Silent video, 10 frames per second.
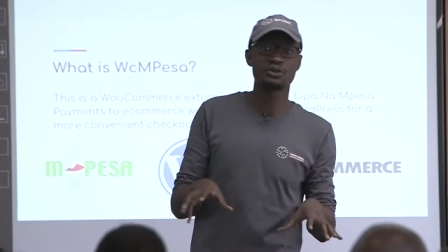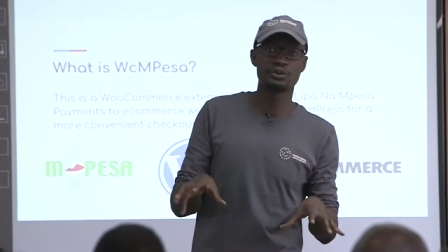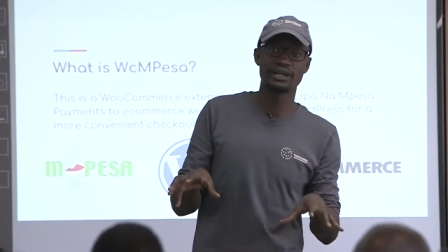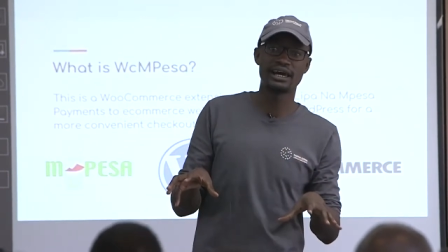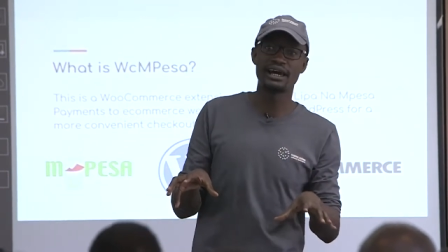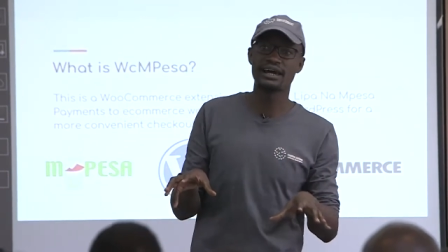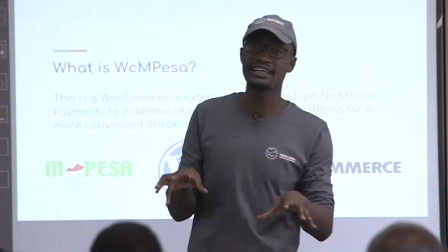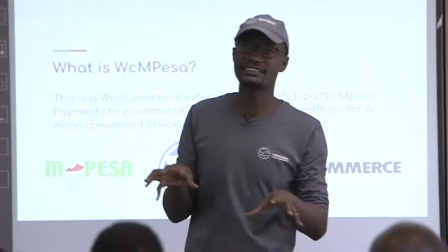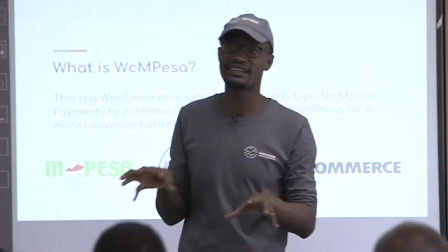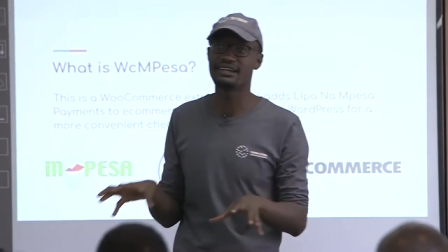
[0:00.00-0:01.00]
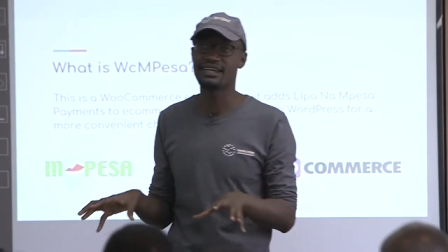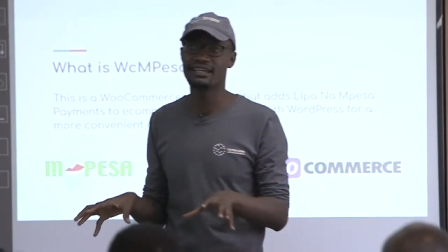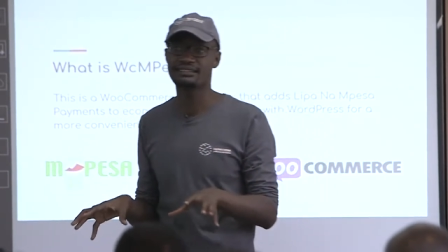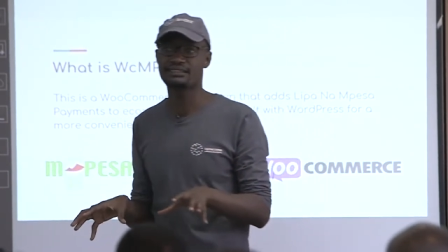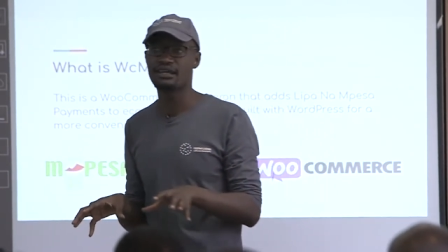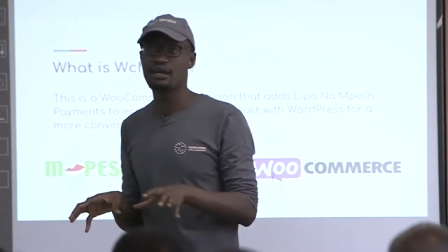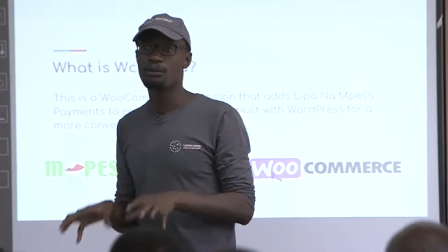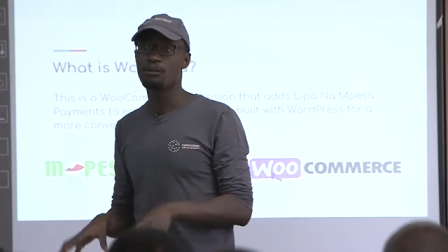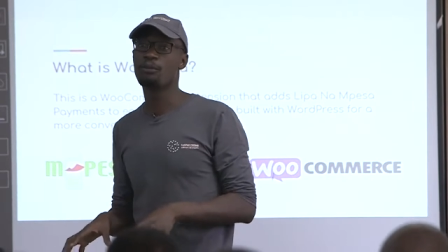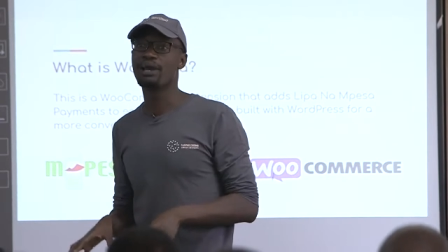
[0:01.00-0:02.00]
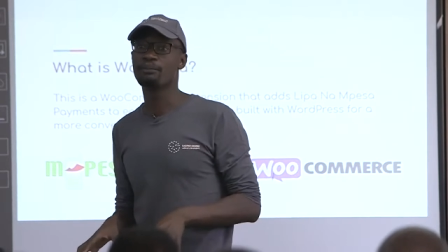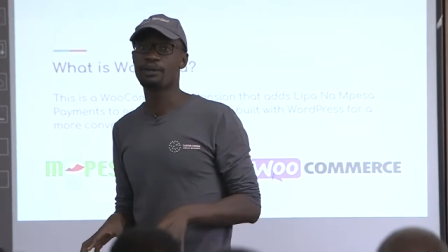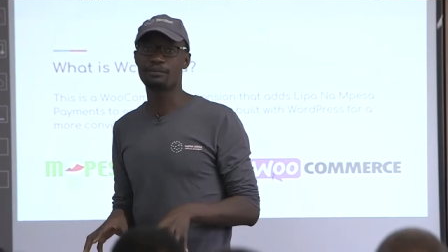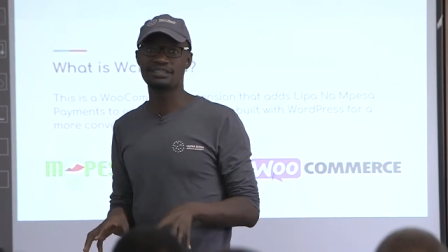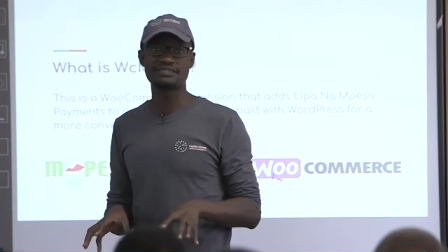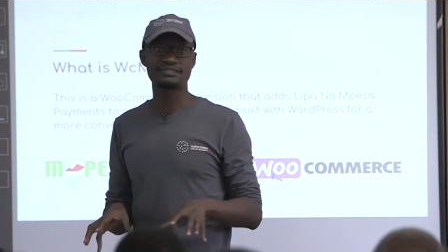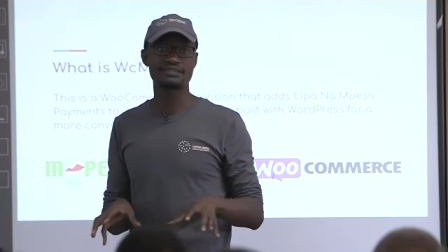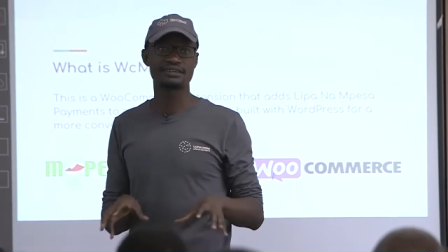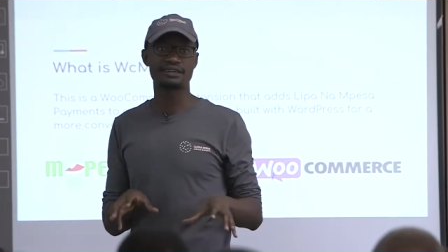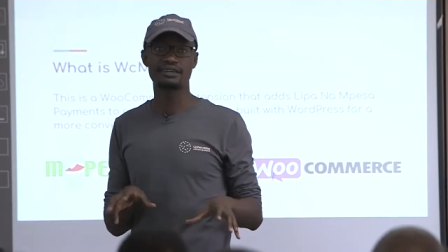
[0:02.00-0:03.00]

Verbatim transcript: we could uh, integrate mobile payments